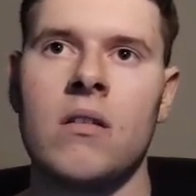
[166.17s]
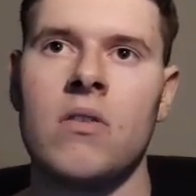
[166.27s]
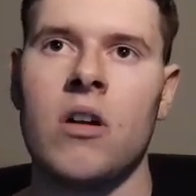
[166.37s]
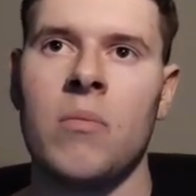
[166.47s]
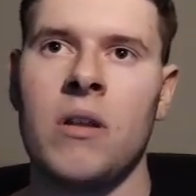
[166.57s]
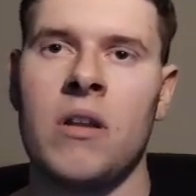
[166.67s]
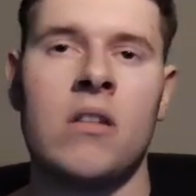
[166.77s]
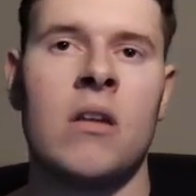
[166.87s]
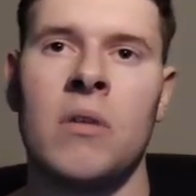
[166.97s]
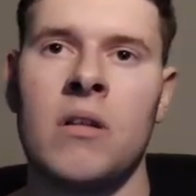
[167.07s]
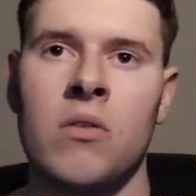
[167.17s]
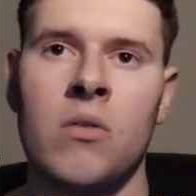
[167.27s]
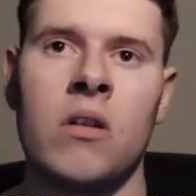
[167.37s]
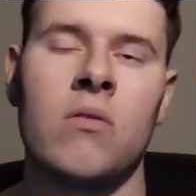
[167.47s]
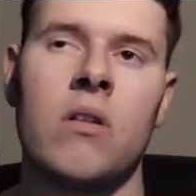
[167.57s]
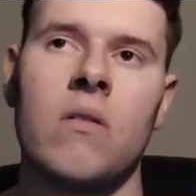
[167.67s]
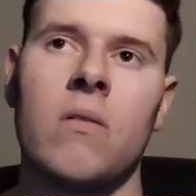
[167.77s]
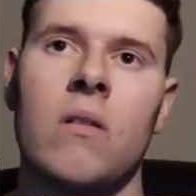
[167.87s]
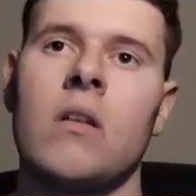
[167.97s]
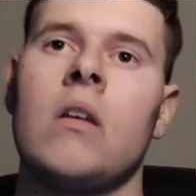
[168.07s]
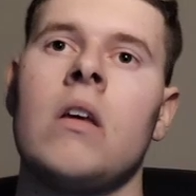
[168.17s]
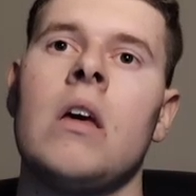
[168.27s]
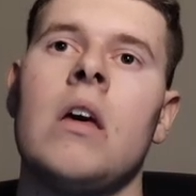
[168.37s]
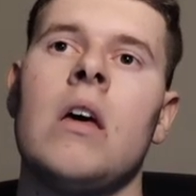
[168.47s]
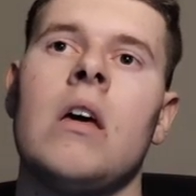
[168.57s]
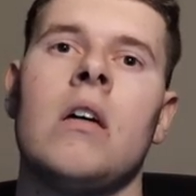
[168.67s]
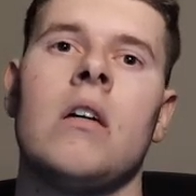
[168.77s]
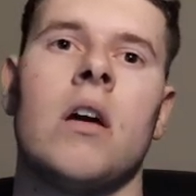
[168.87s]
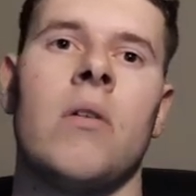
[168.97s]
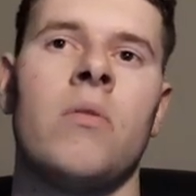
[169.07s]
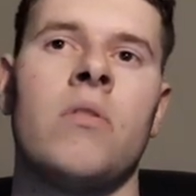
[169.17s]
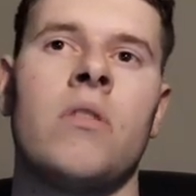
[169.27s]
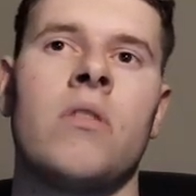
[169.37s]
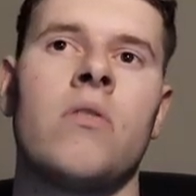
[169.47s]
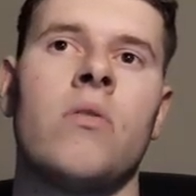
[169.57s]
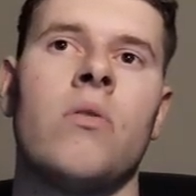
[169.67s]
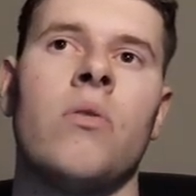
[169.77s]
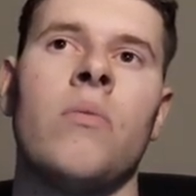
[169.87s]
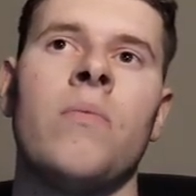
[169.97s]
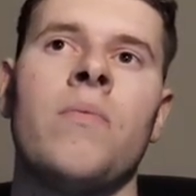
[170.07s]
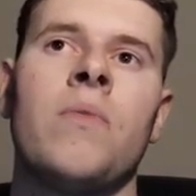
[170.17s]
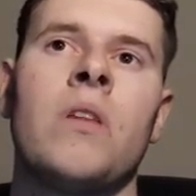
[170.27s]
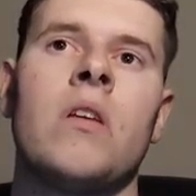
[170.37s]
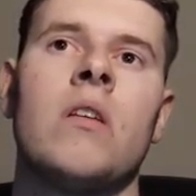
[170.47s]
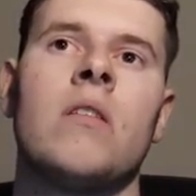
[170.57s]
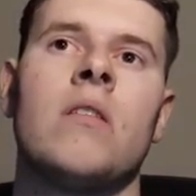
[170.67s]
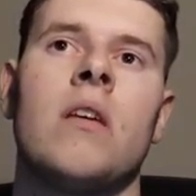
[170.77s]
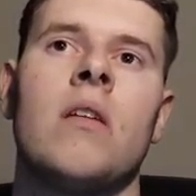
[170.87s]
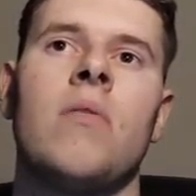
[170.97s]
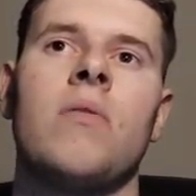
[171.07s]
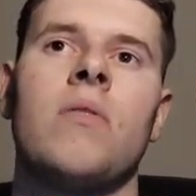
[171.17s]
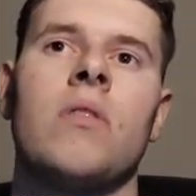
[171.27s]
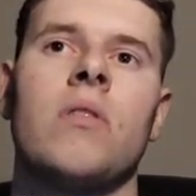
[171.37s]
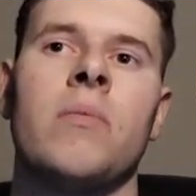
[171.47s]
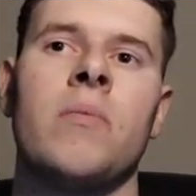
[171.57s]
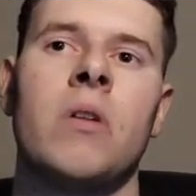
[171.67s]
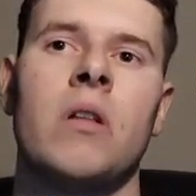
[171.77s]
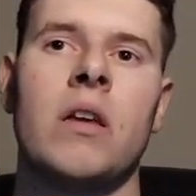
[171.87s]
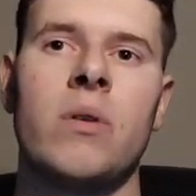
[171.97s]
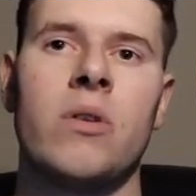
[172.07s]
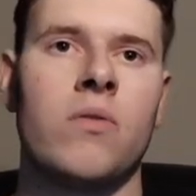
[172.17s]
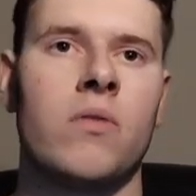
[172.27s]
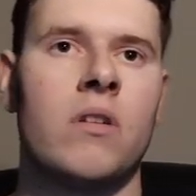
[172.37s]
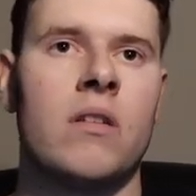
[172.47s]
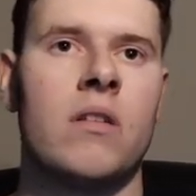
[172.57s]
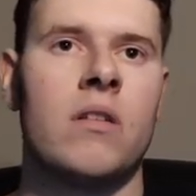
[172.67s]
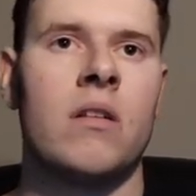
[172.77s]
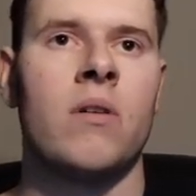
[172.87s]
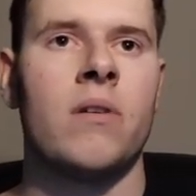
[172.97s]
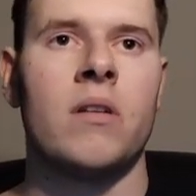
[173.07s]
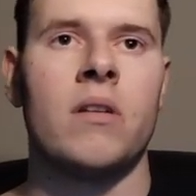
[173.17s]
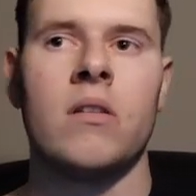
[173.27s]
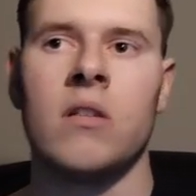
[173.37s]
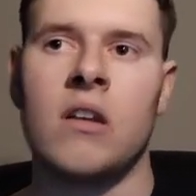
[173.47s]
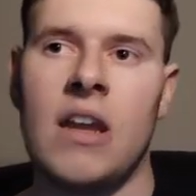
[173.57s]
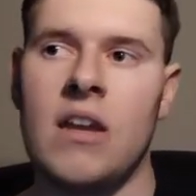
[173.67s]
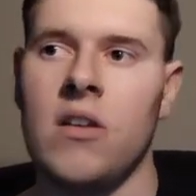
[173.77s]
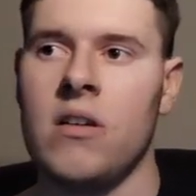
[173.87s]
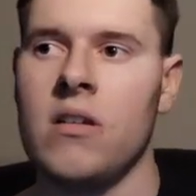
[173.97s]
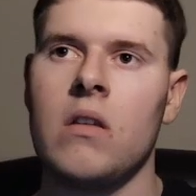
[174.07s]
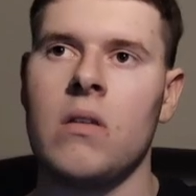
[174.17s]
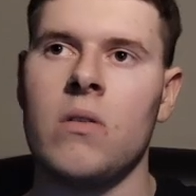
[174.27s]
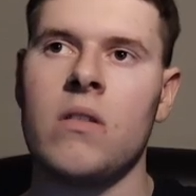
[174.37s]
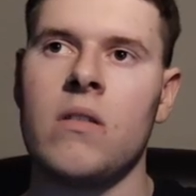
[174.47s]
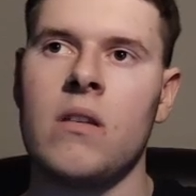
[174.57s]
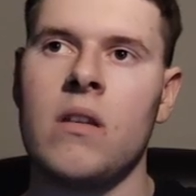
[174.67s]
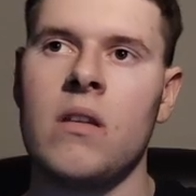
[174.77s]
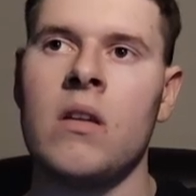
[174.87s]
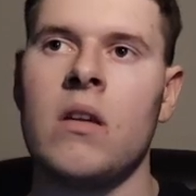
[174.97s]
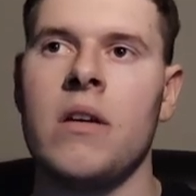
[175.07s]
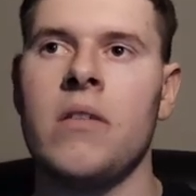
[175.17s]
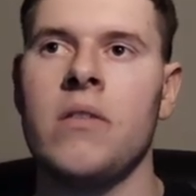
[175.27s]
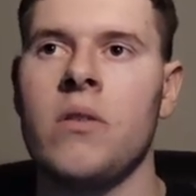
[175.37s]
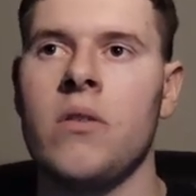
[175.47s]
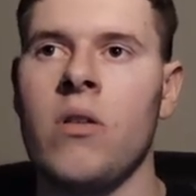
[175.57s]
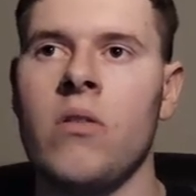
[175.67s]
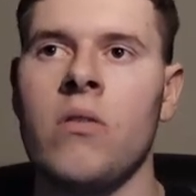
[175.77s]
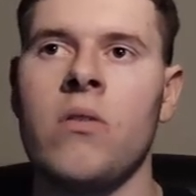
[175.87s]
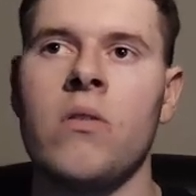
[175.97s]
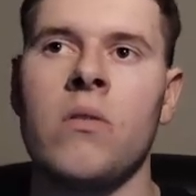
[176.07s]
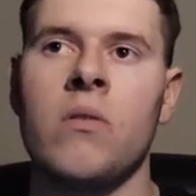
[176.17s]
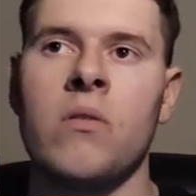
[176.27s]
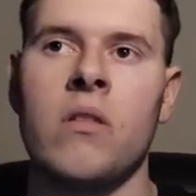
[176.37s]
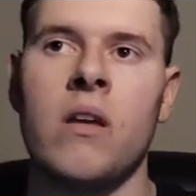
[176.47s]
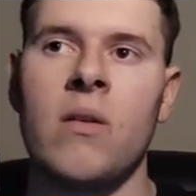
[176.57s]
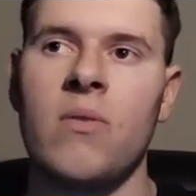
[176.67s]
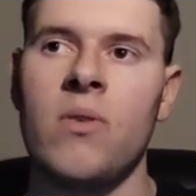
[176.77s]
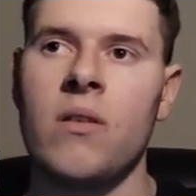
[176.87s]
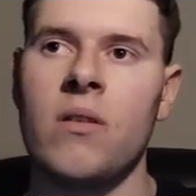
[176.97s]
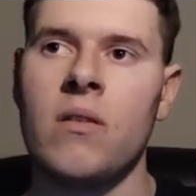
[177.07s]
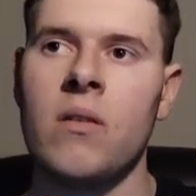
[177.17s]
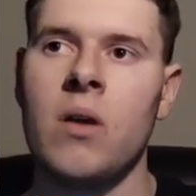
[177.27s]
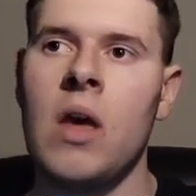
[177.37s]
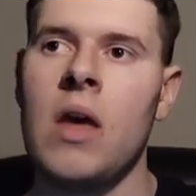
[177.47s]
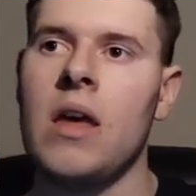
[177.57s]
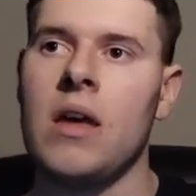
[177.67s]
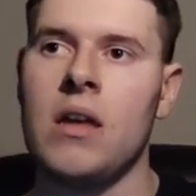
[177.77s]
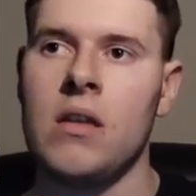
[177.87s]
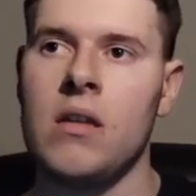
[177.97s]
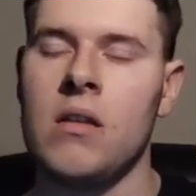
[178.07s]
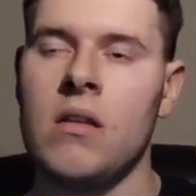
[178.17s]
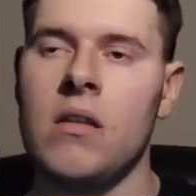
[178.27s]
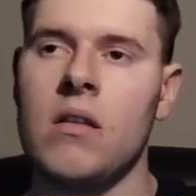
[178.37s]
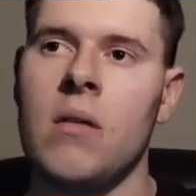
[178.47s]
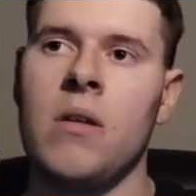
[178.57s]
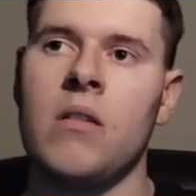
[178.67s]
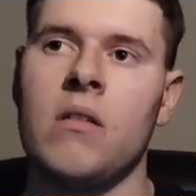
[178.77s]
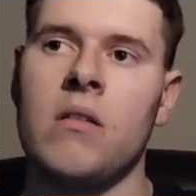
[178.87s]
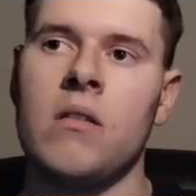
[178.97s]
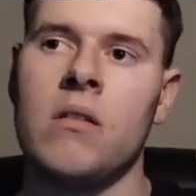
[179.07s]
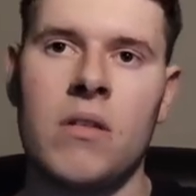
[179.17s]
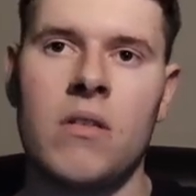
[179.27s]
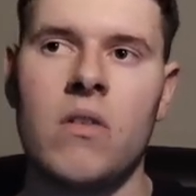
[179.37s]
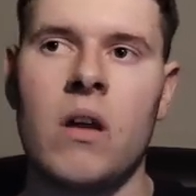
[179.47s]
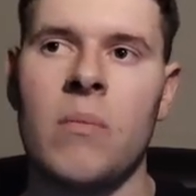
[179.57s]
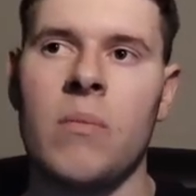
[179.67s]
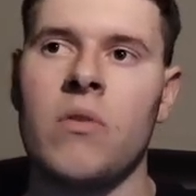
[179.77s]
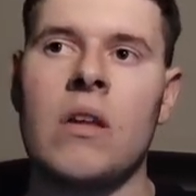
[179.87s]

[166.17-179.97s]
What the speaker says: sharpening them and going into nothing, I wanted to stay with the language of the design of having the gradient. Now you can see I used the green also on the tire fins and I made a pinstripe on